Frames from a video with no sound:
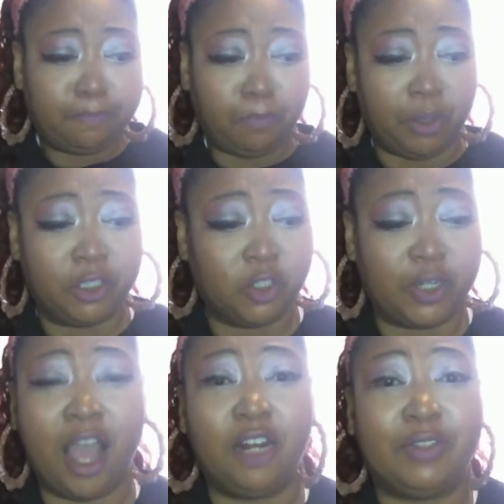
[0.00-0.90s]
So
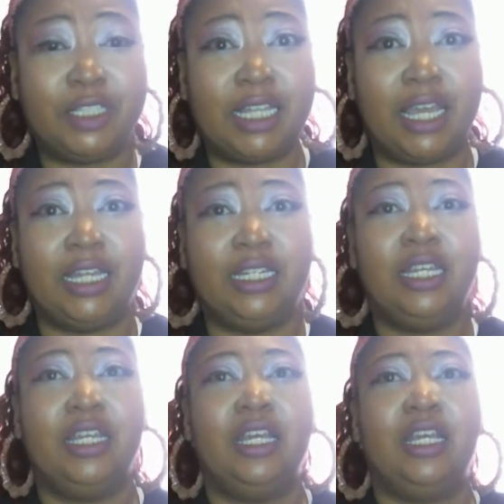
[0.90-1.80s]
now all of a sudden,
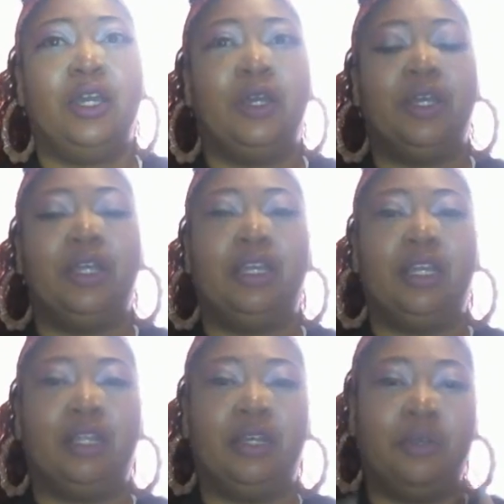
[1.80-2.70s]

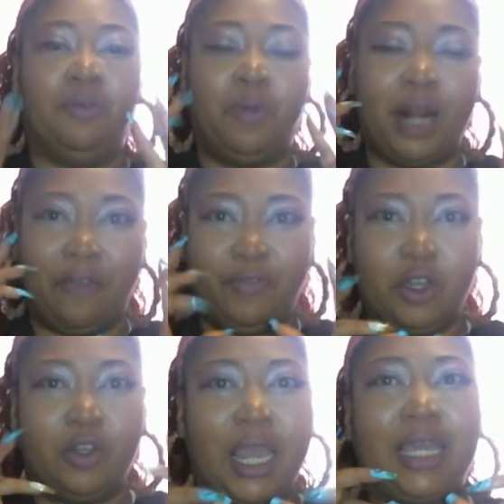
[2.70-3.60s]
what I
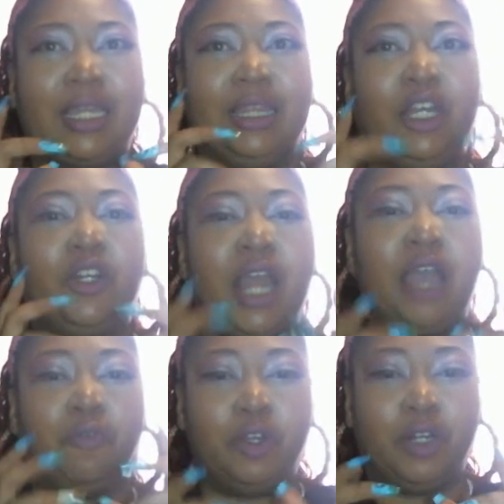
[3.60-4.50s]
feel like they're not
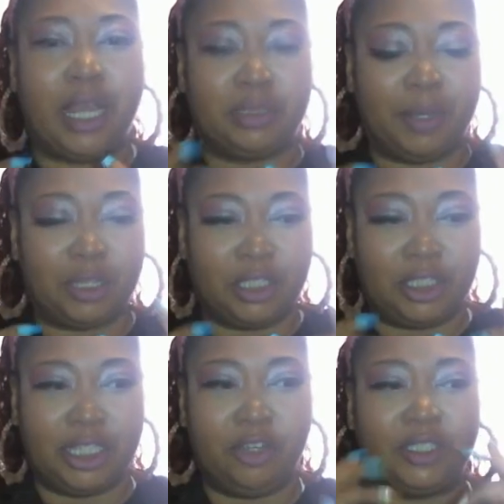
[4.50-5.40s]
realizing about this
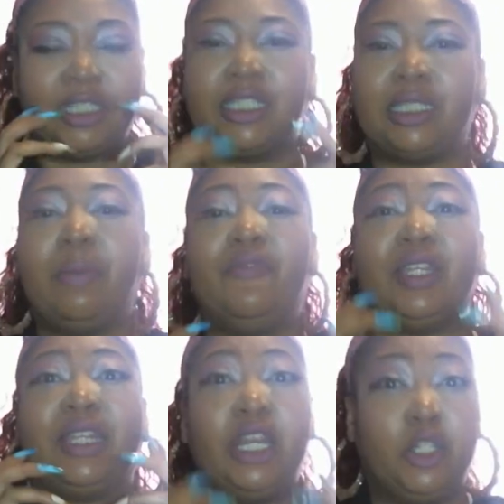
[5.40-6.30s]
series, and some of it
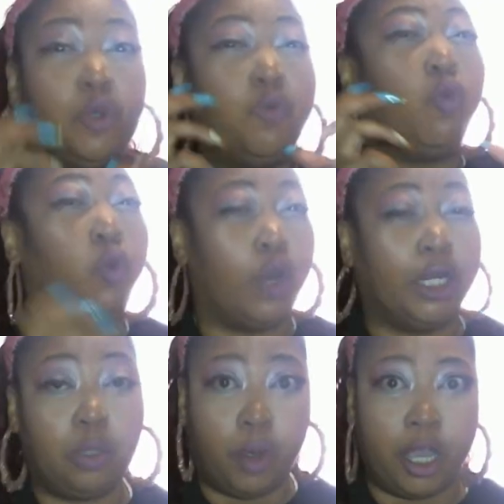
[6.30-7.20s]
they do really
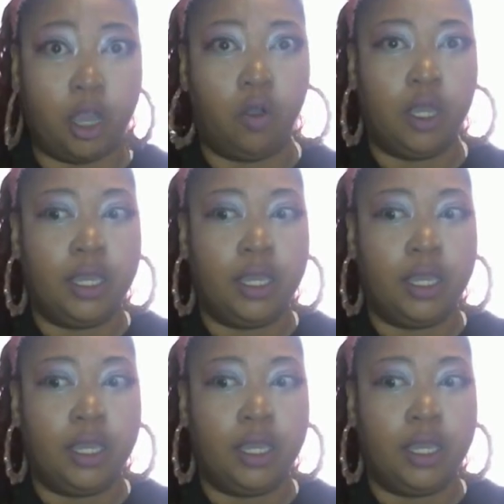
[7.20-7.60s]
well,